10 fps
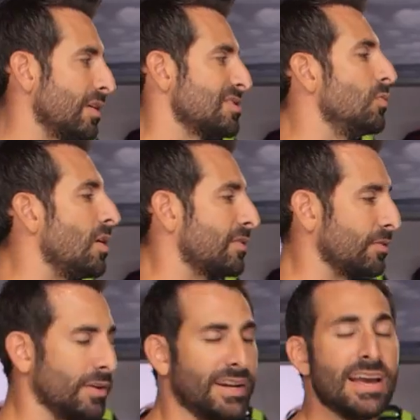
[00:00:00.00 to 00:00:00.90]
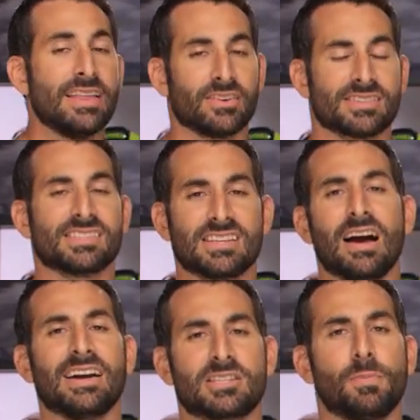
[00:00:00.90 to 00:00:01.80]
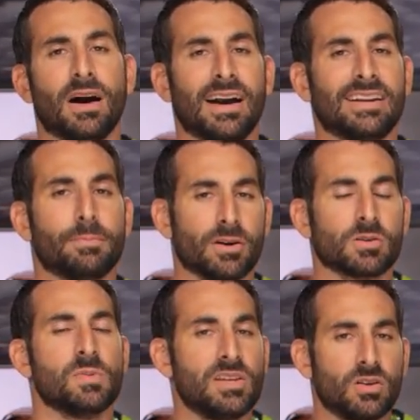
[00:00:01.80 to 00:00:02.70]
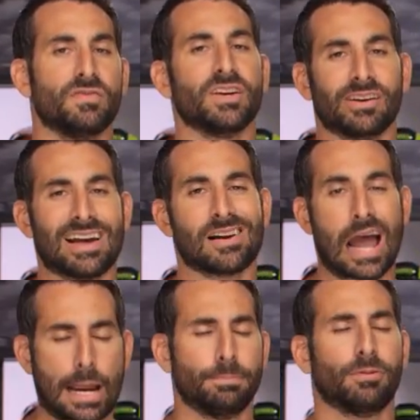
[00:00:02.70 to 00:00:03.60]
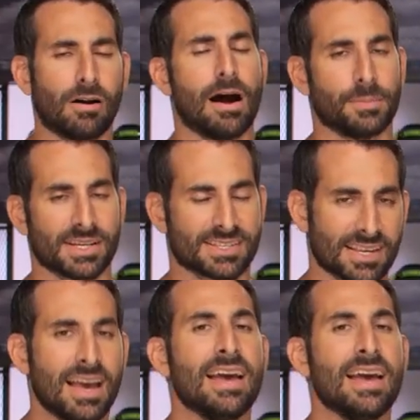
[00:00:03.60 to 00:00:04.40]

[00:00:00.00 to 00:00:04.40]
want us to walk through it. There is a science behind it, but ultimately you can figure it out, I promise.